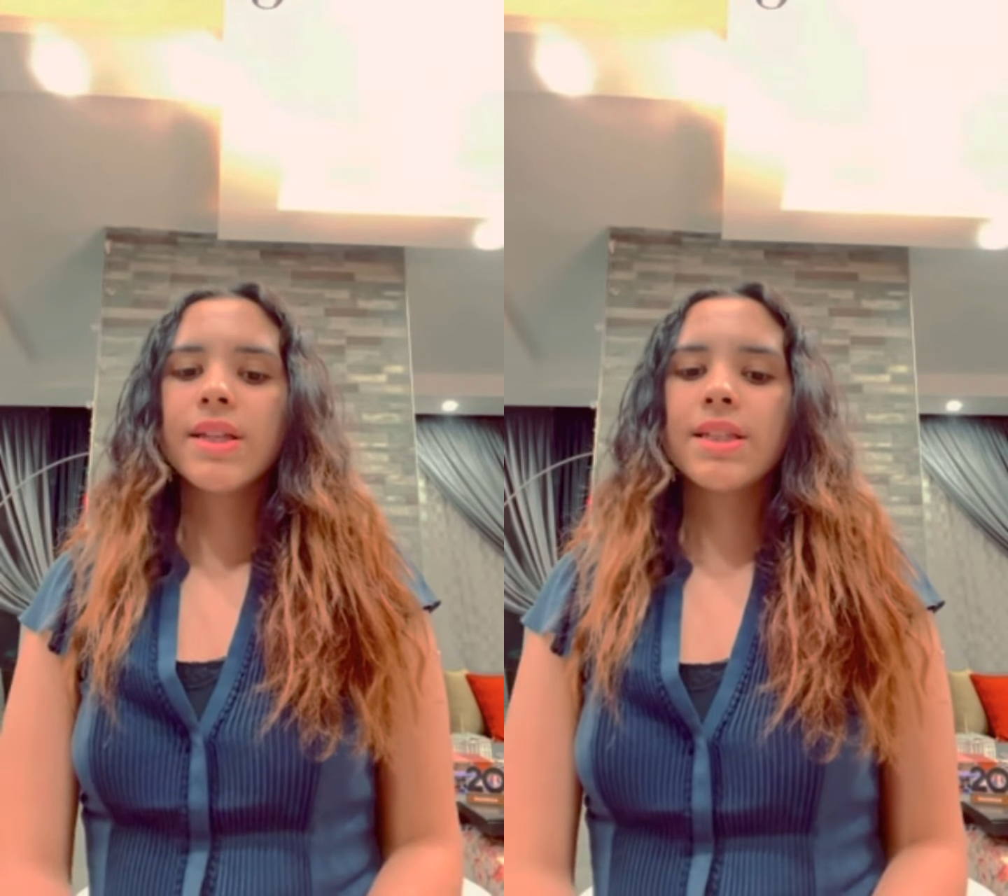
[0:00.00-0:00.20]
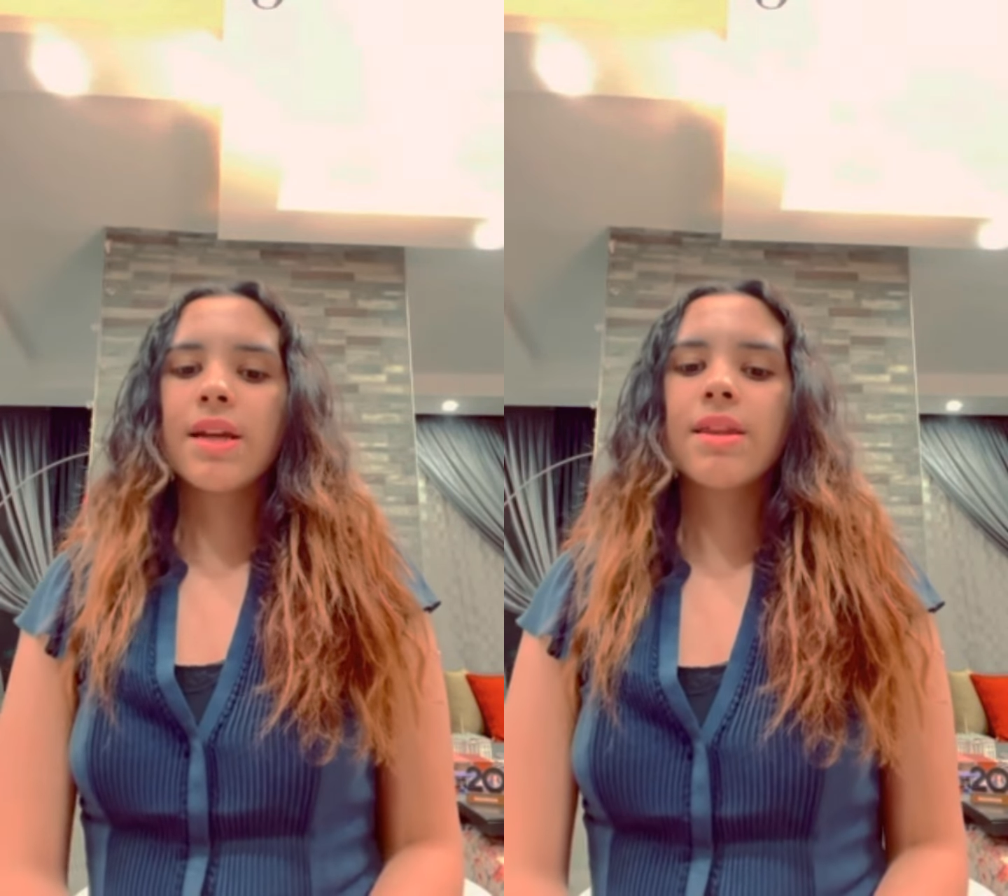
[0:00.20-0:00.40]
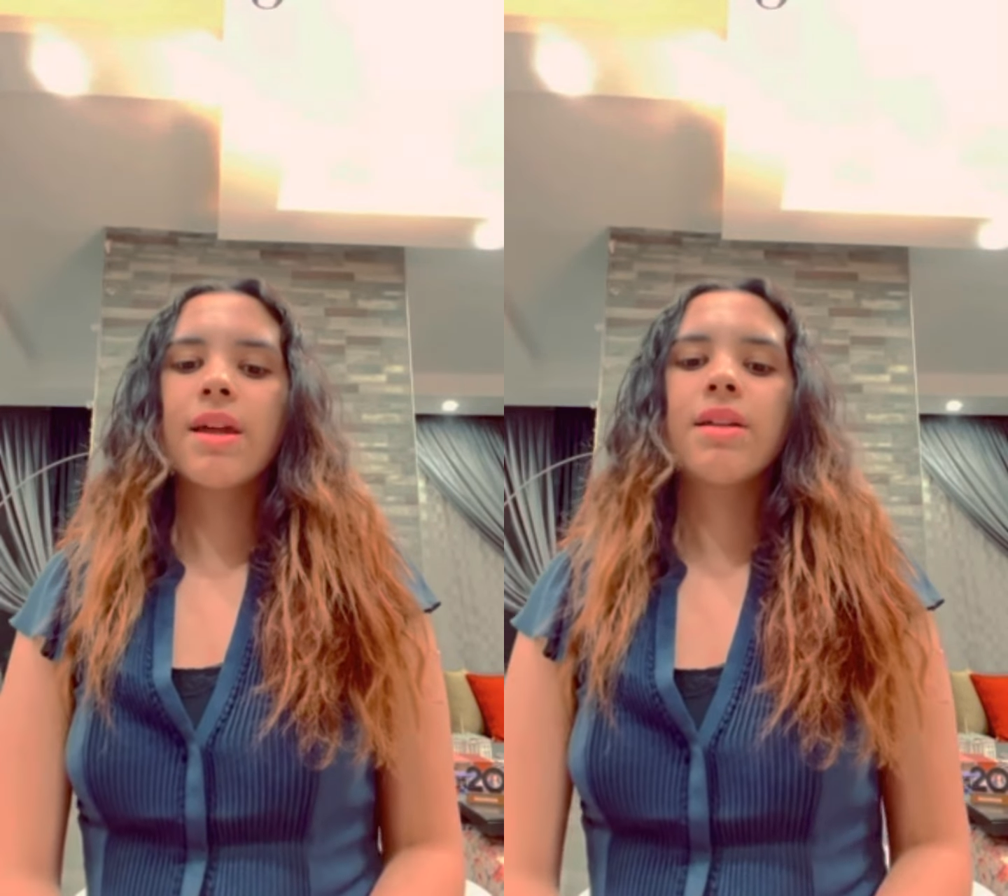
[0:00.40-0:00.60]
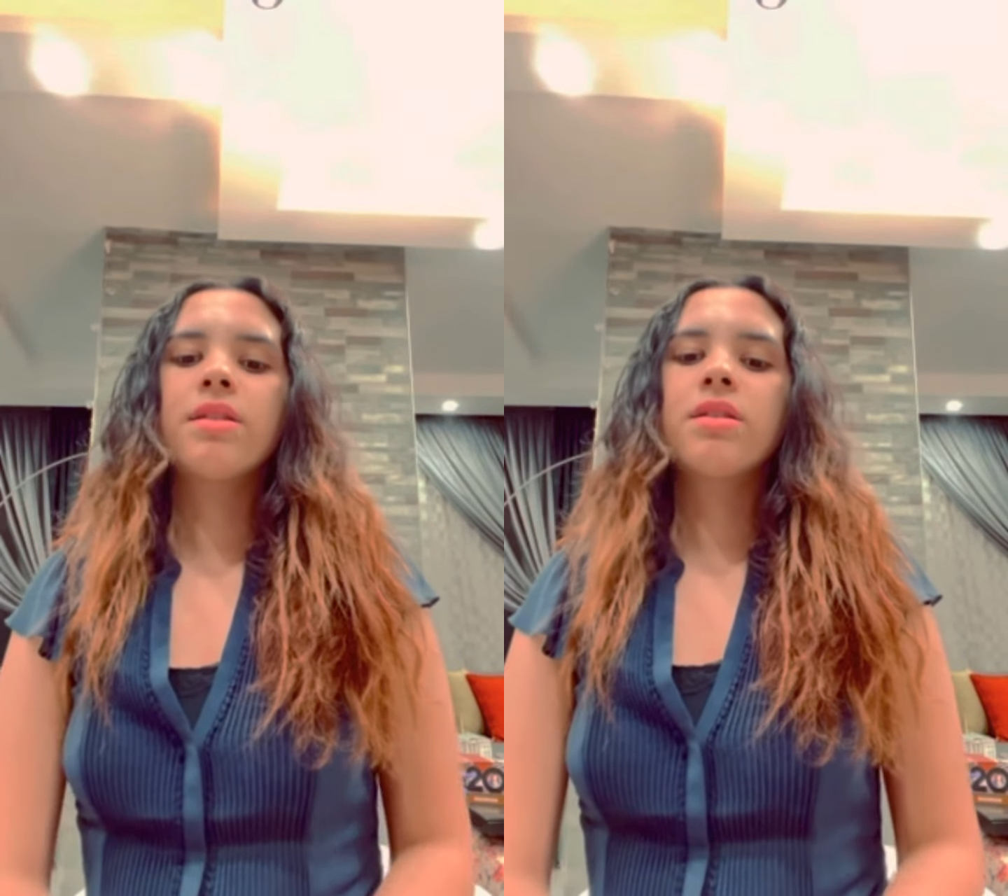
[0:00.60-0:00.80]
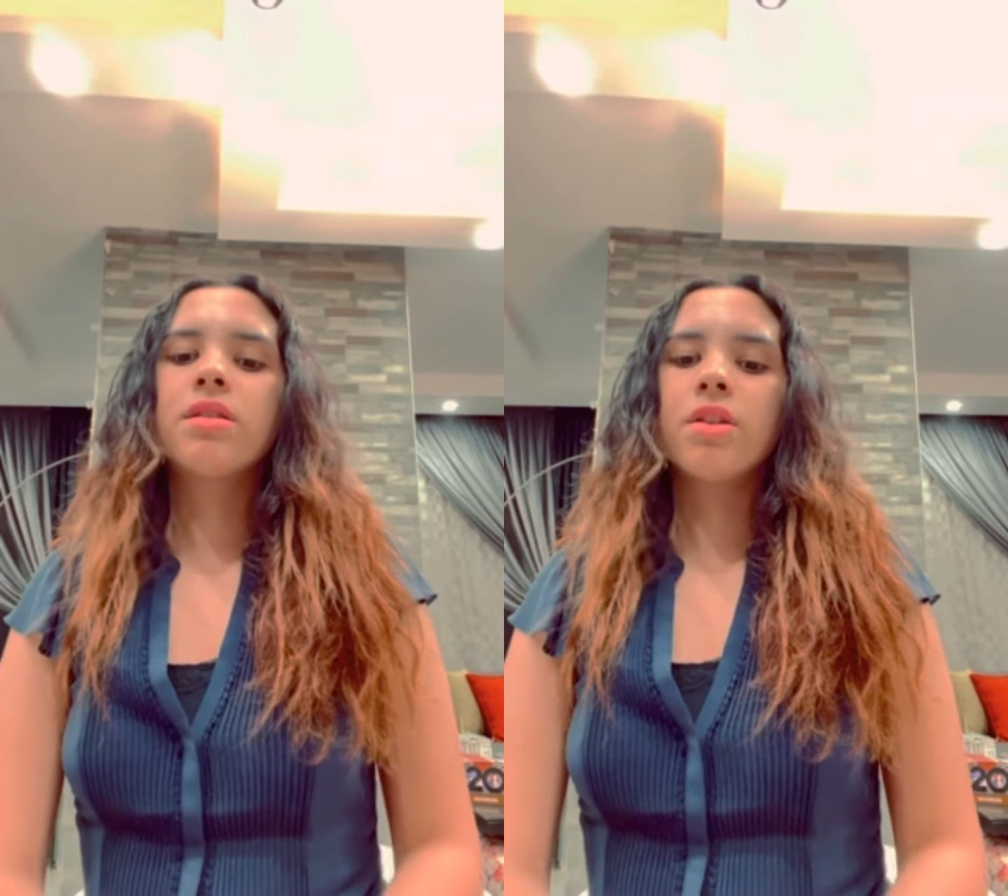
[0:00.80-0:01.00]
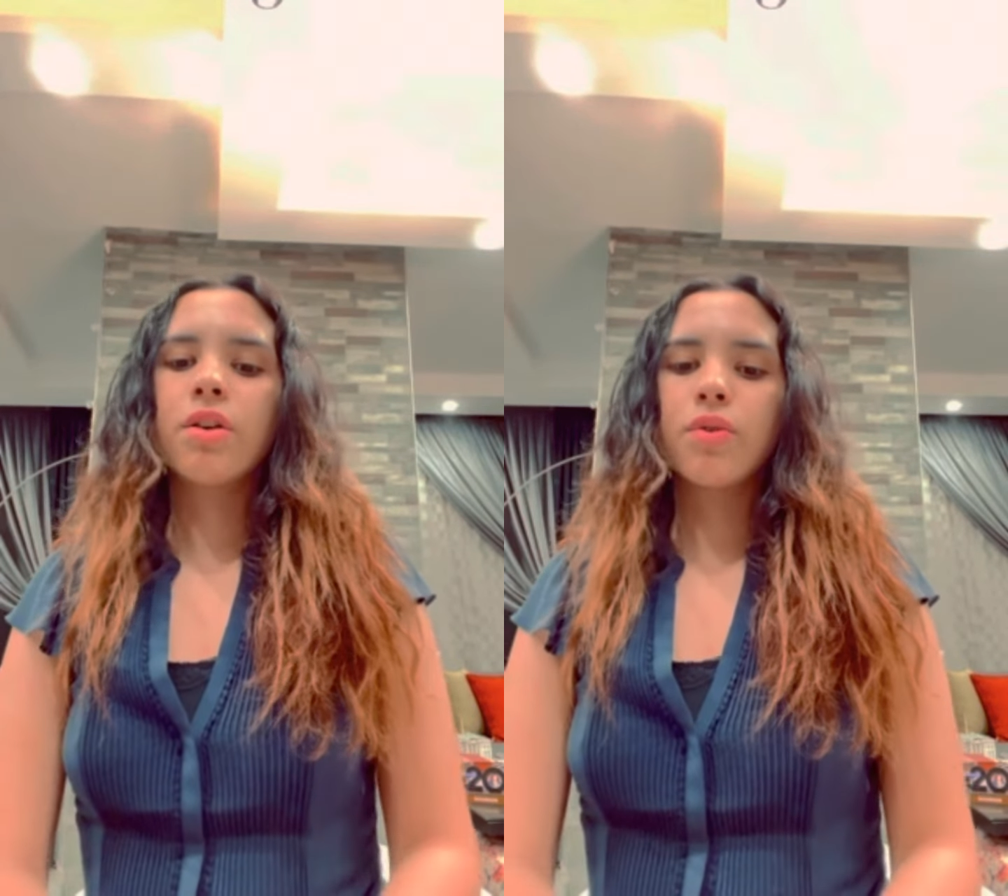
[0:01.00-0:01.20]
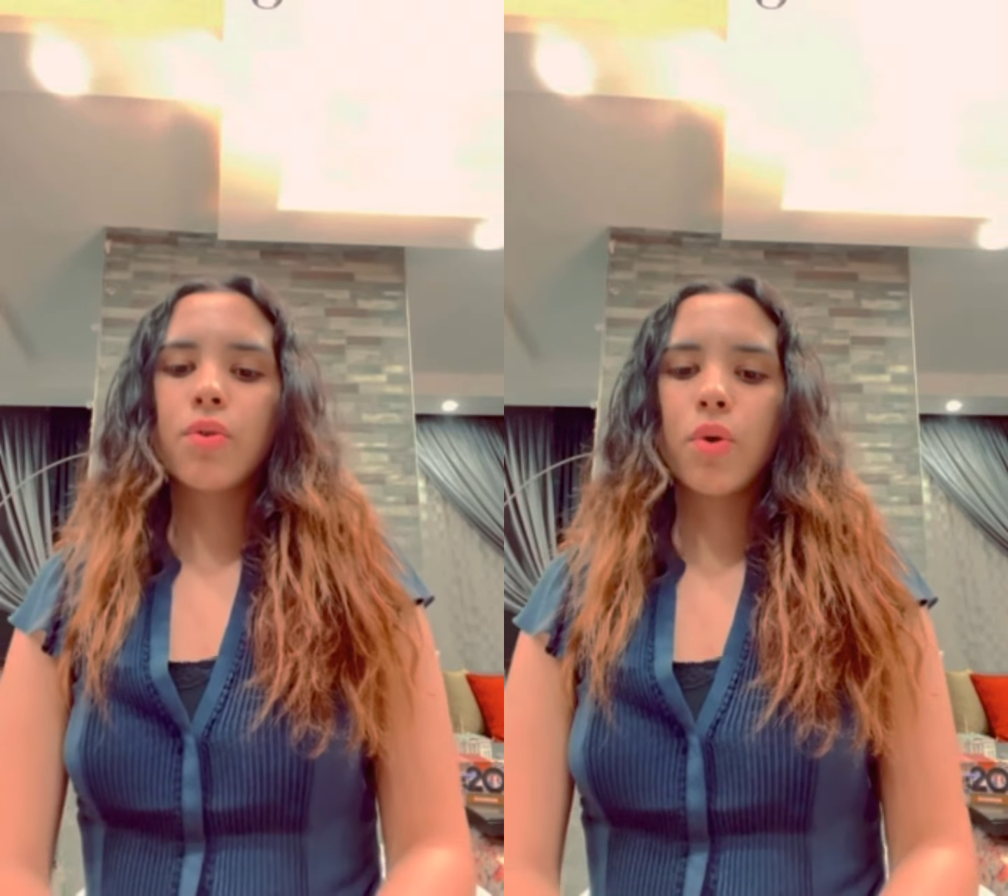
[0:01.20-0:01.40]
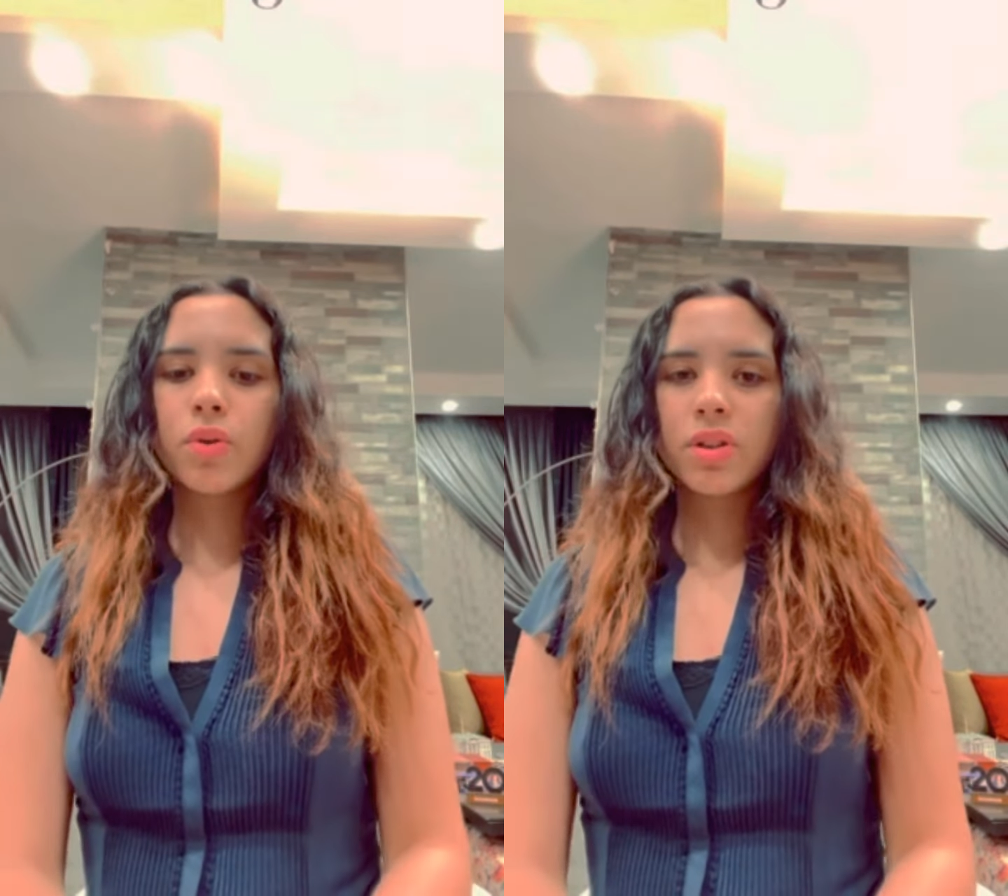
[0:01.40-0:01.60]
said that
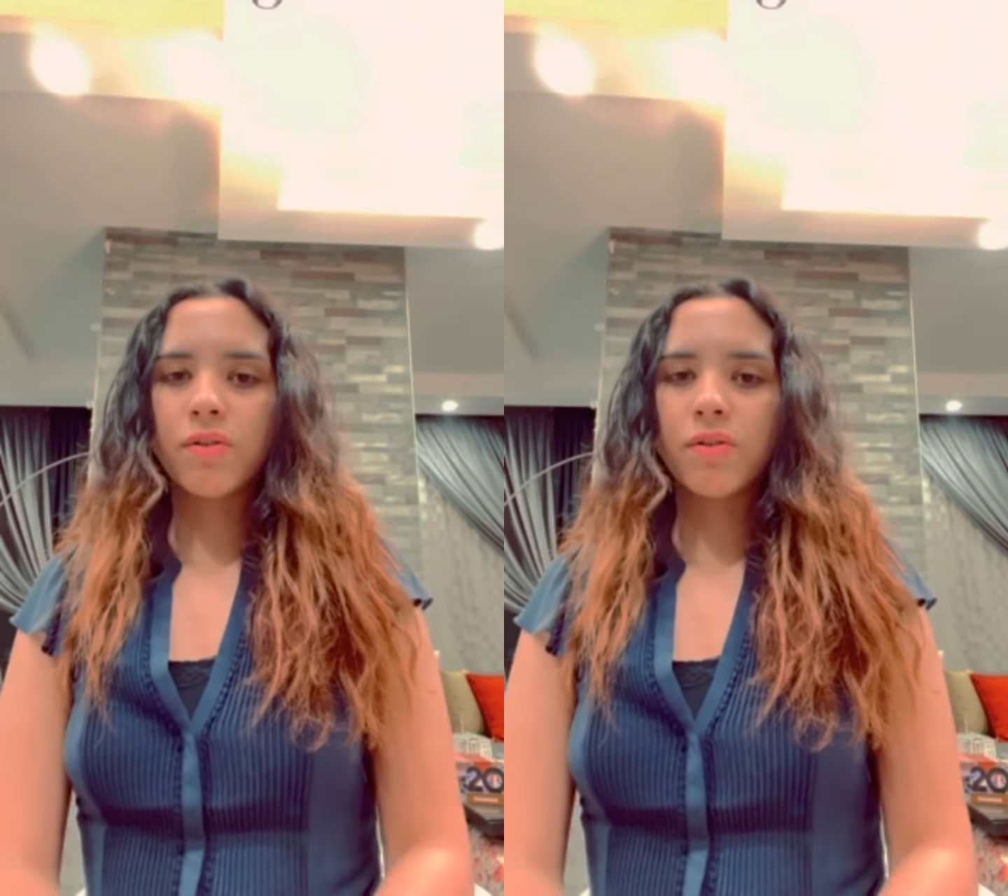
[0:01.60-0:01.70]
road